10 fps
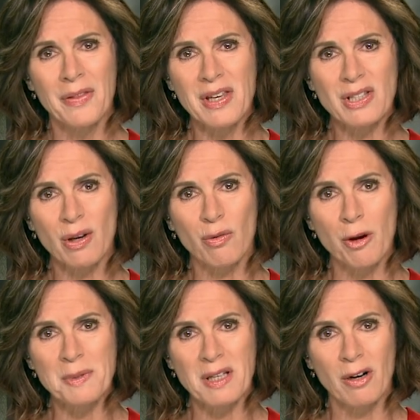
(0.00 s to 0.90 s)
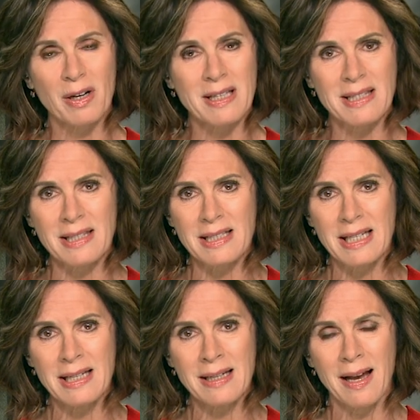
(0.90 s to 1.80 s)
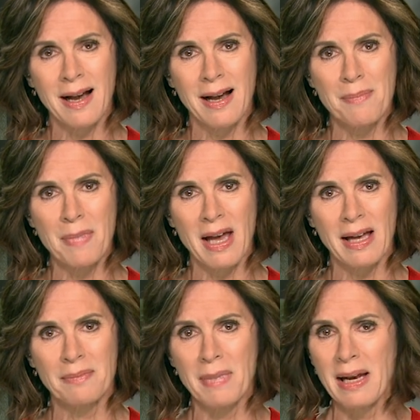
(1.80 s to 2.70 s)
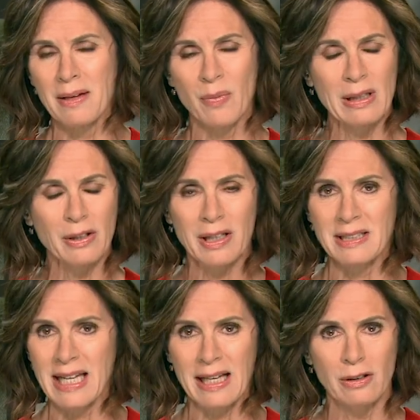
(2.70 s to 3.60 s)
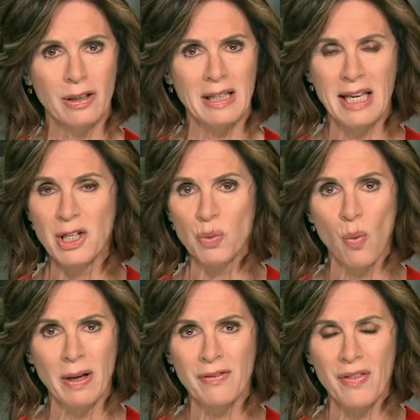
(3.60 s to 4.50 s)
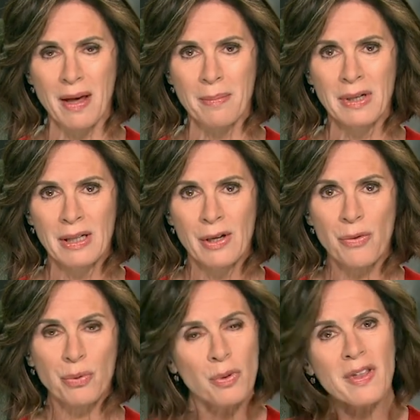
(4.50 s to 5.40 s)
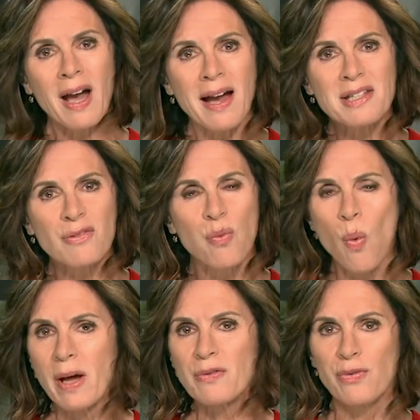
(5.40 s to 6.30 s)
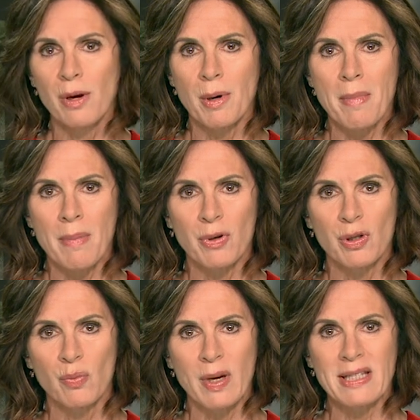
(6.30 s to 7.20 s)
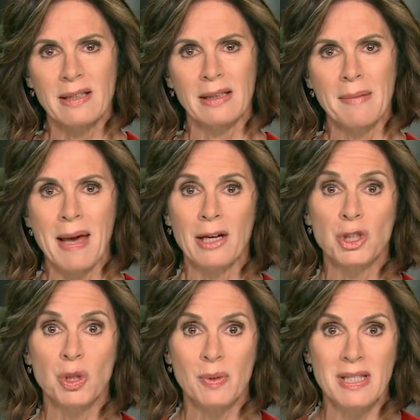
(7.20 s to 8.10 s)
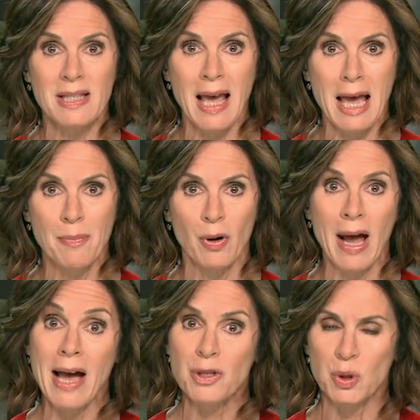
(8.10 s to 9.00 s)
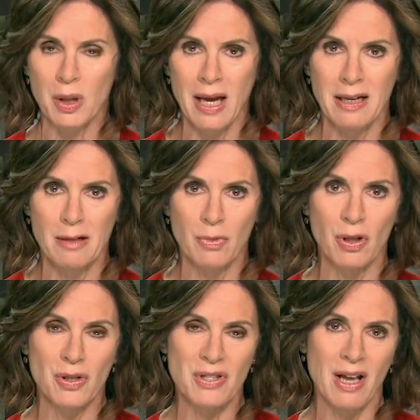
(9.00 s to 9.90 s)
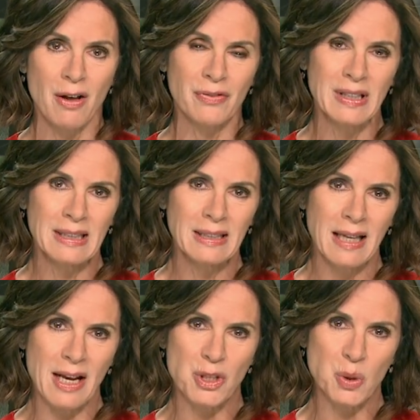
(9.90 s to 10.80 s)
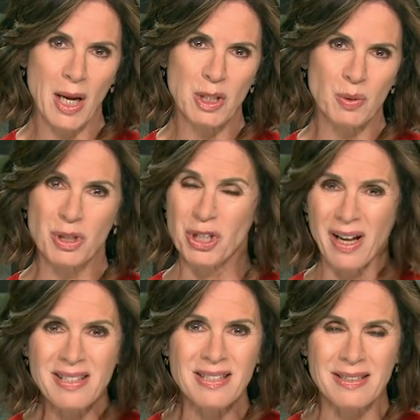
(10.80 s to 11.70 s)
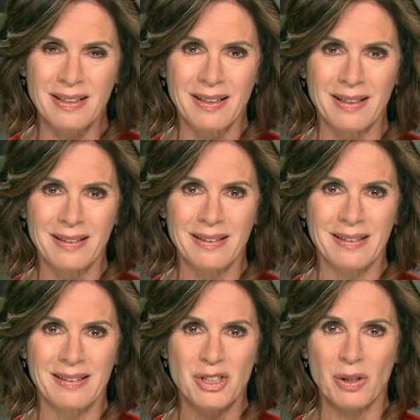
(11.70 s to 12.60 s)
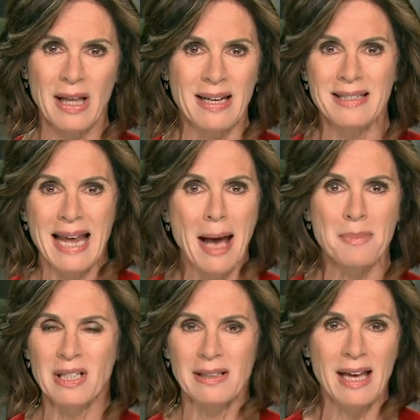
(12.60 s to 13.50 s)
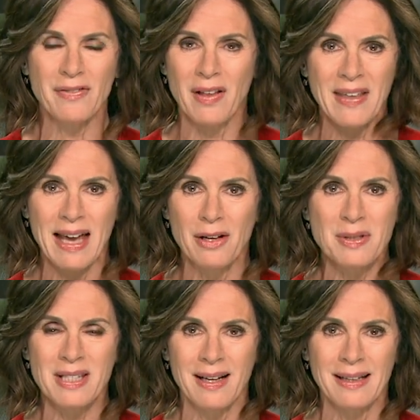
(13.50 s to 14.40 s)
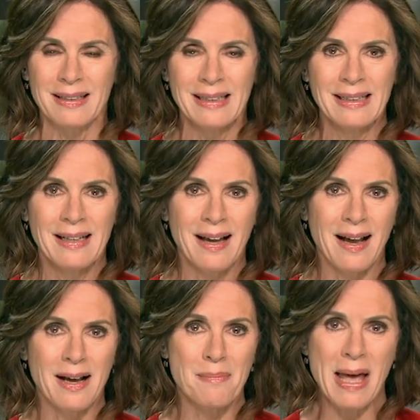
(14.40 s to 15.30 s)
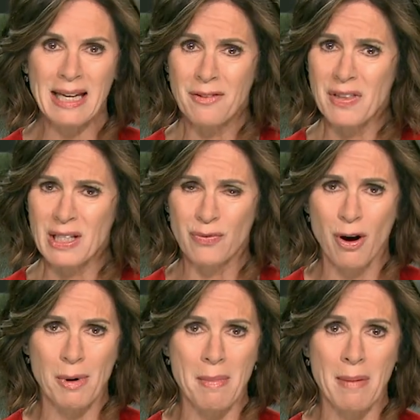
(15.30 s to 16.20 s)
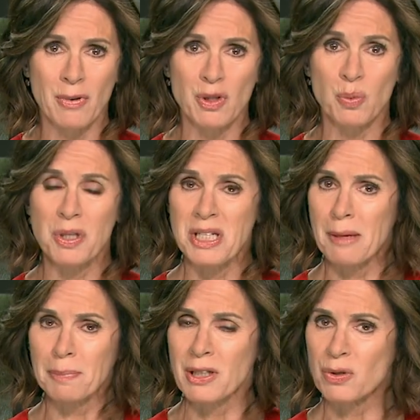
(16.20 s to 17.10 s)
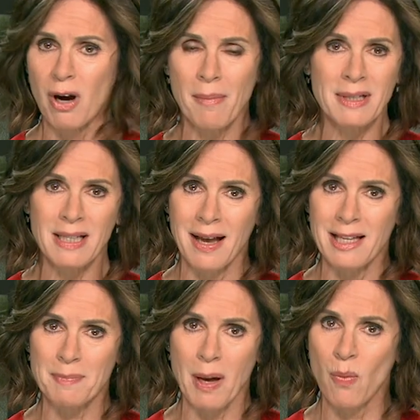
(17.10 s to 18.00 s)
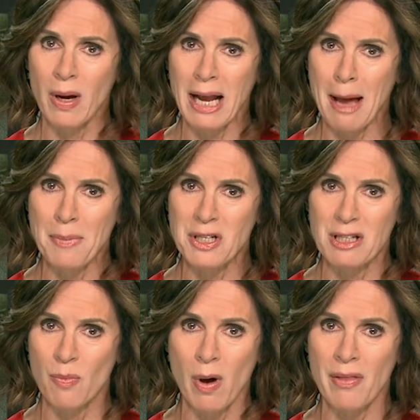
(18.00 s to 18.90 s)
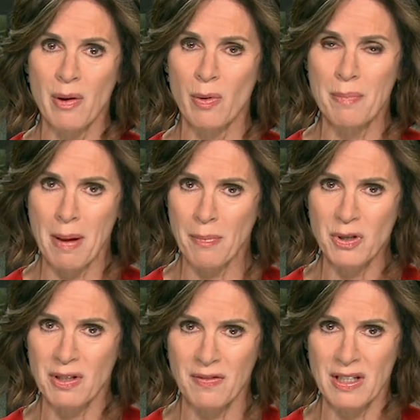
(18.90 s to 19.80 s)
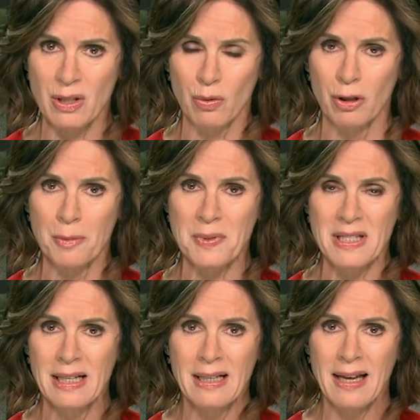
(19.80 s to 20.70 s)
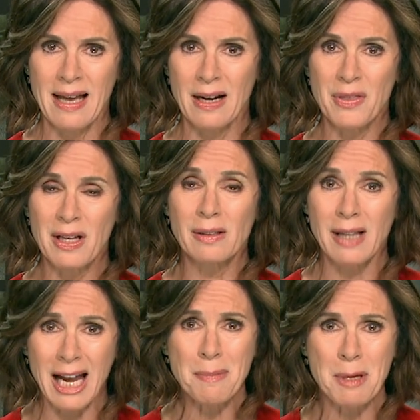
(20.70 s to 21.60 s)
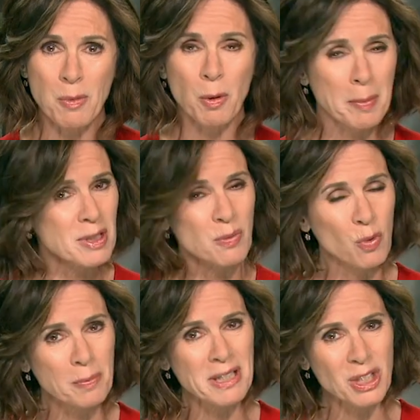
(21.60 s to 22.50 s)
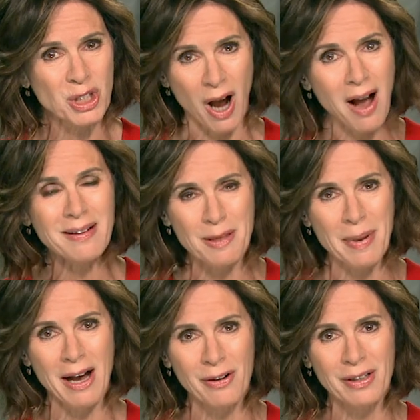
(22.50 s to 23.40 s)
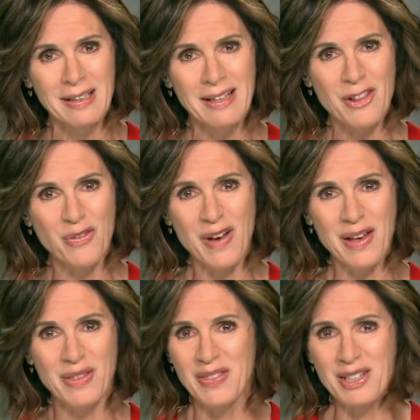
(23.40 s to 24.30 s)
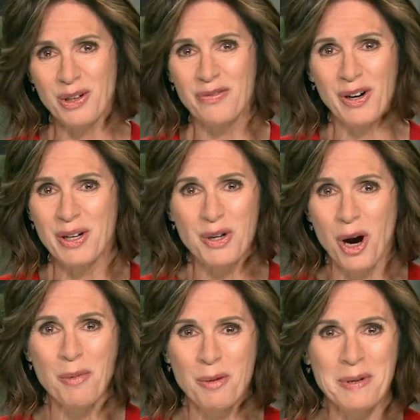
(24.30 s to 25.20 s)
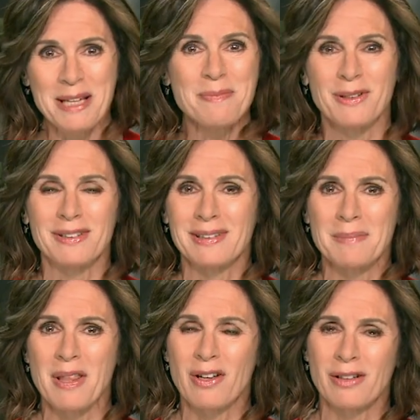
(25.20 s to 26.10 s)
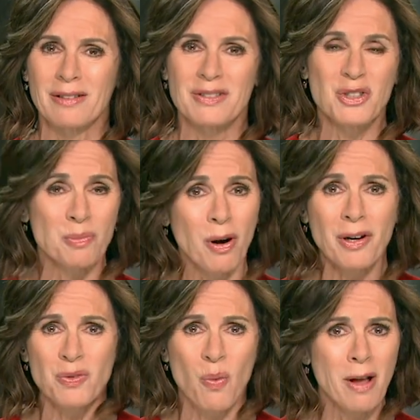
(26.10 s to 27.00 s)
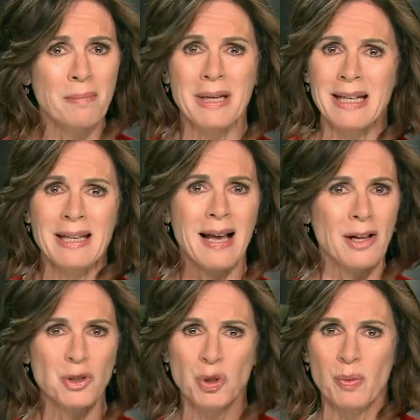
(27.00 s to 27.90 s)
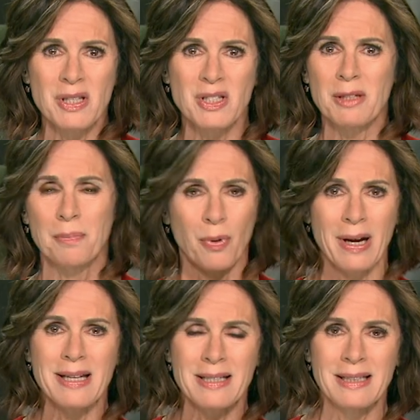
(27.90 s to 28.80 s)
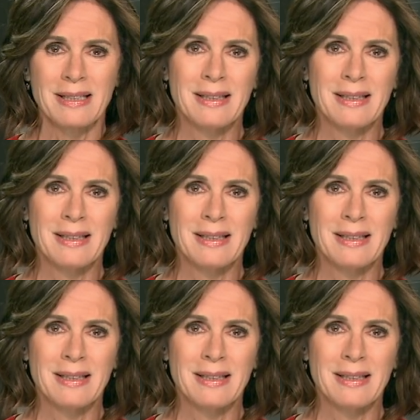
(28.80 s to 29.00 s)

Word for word: These are groups that are existing, and we take a look at each one of them through the eyes of one former member who recently managed to escape or extricate him or herself and is trying to adjust and adapt to life on the outside. Many of these former members were deeply traumatized by what happened to them while they were members of these groups. And I think a lot of people will be shocked about the fact that these are very normal people. I mean, they're smart, well-meaning, altruistic, bright